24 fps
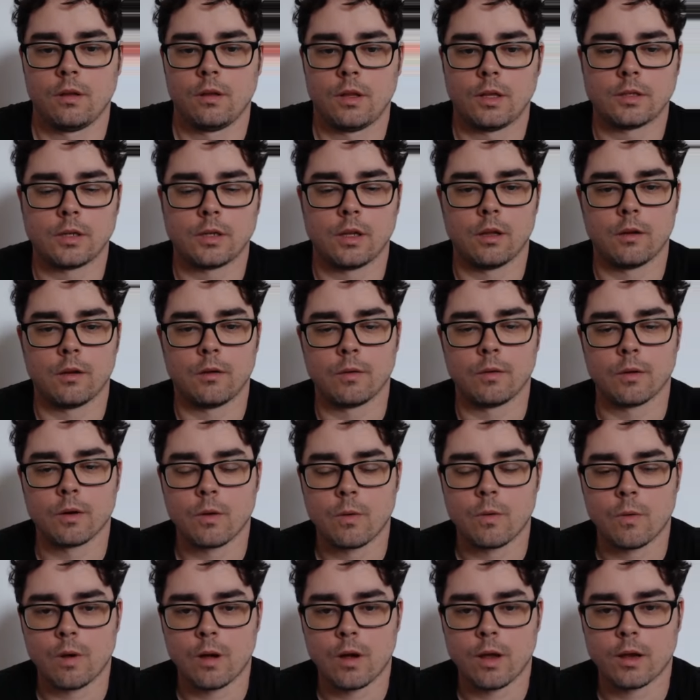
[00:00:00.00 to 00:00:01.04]
That's all it
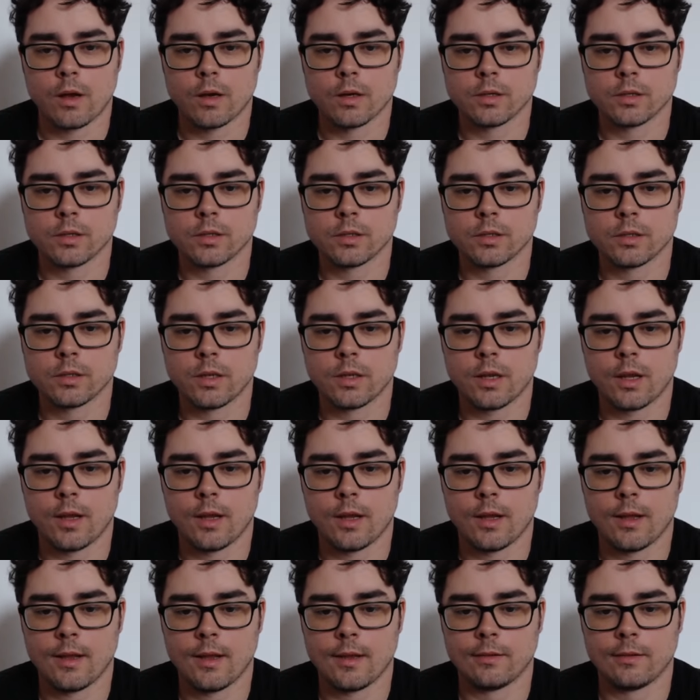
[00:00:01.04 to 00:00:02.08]
requires.
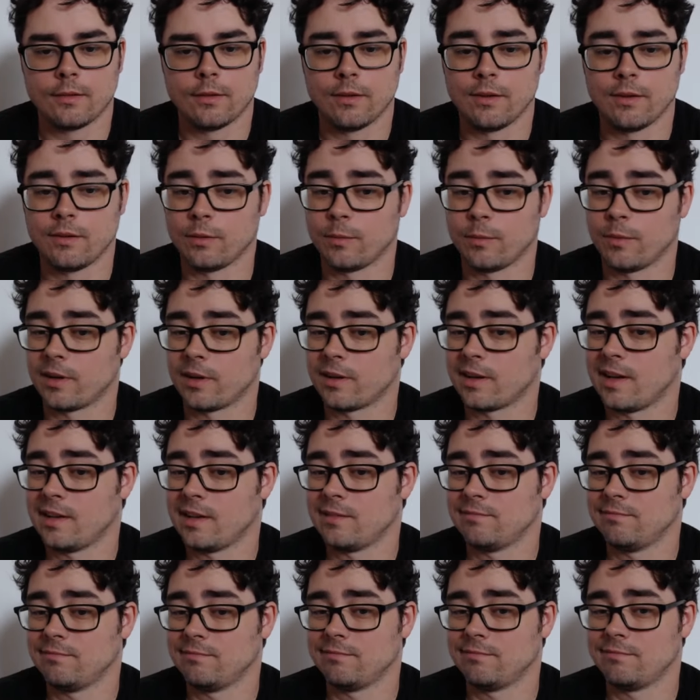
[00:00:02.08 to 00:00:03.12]
So does it work
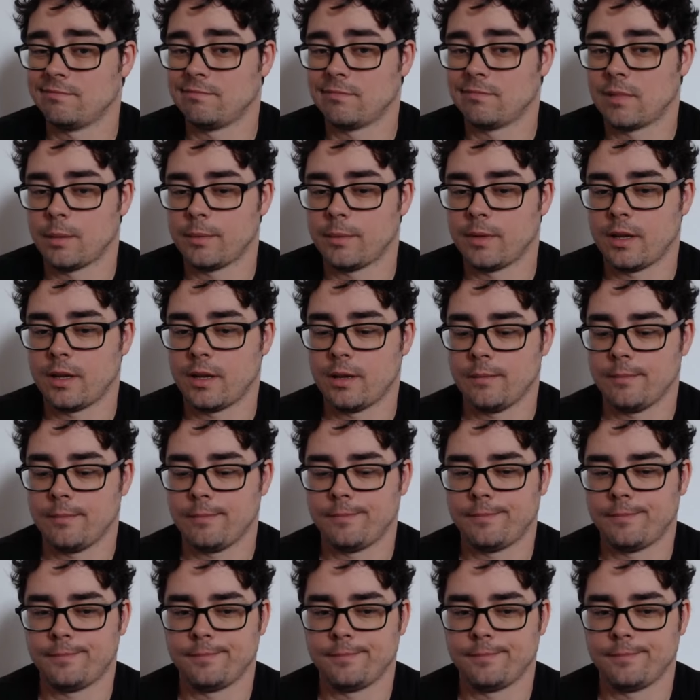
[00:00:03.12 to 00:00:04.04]
now? Probably not.